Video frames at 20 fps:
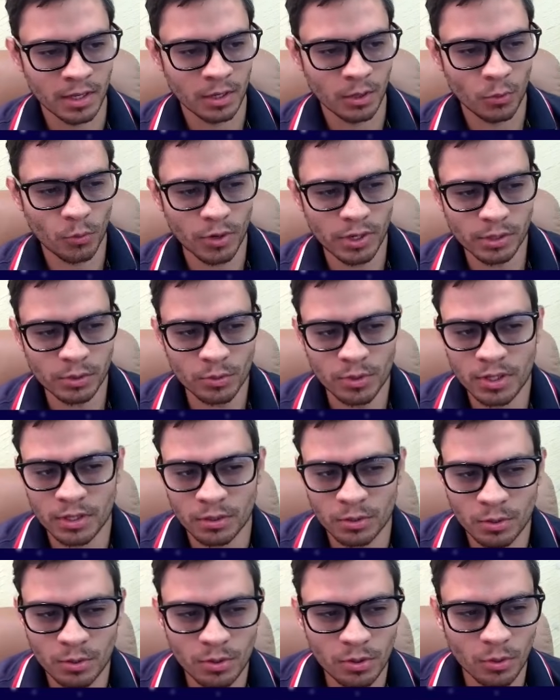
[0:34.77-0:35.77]
queen to
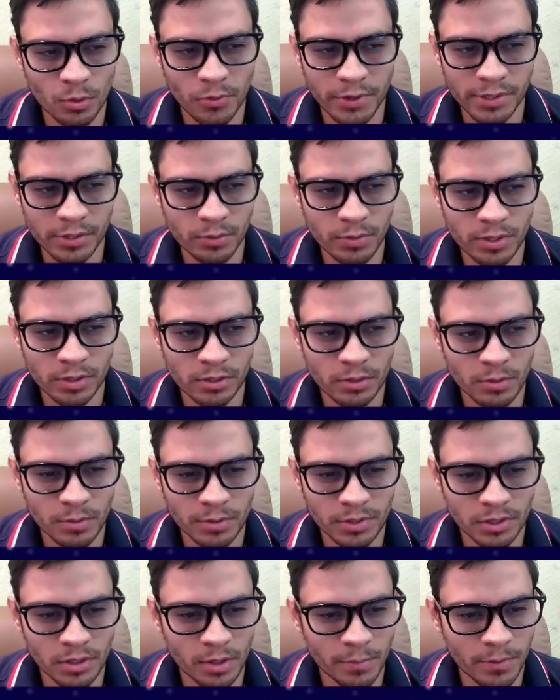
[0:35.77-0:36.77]
e2. Queen to e2 is
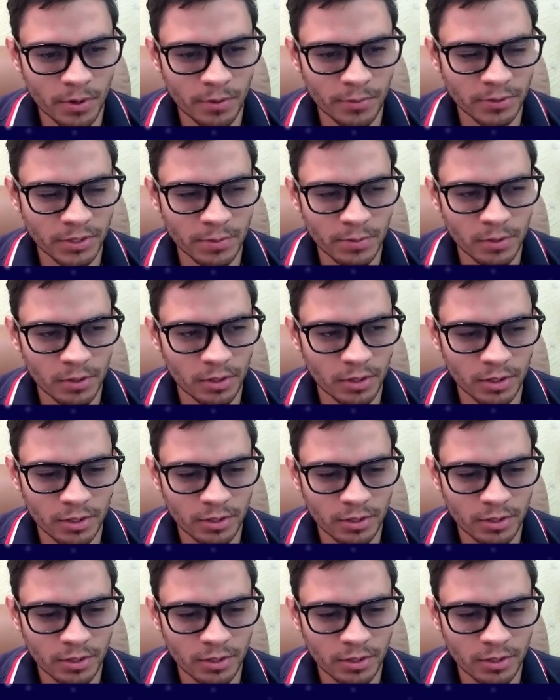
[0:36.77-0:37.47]
suboptimal.